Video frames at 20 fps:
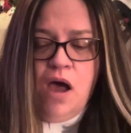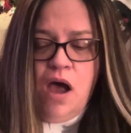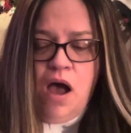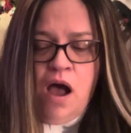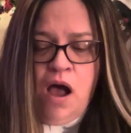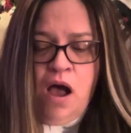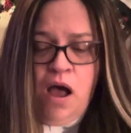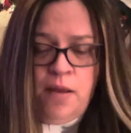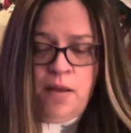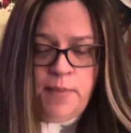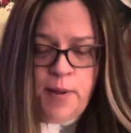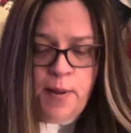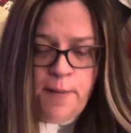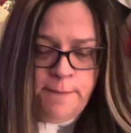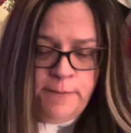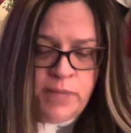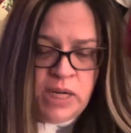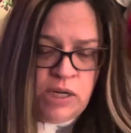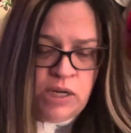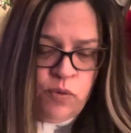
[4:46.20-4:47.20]
Um,
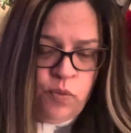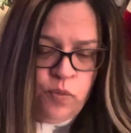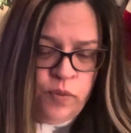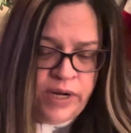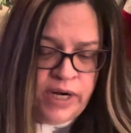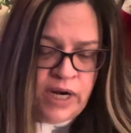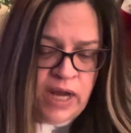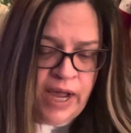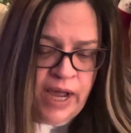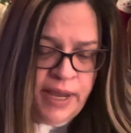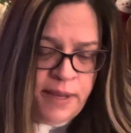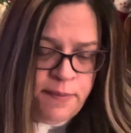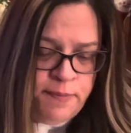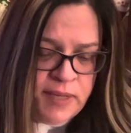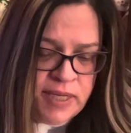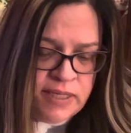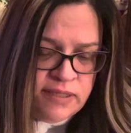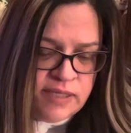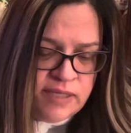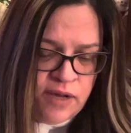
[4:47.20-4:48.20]
but what I
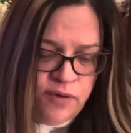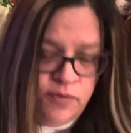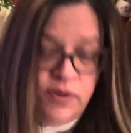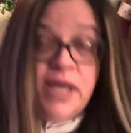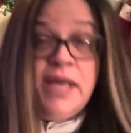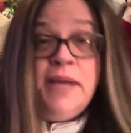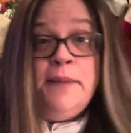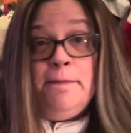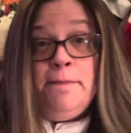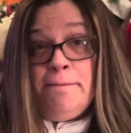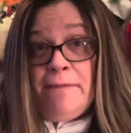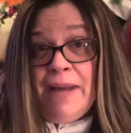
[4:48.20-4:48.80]
picked out in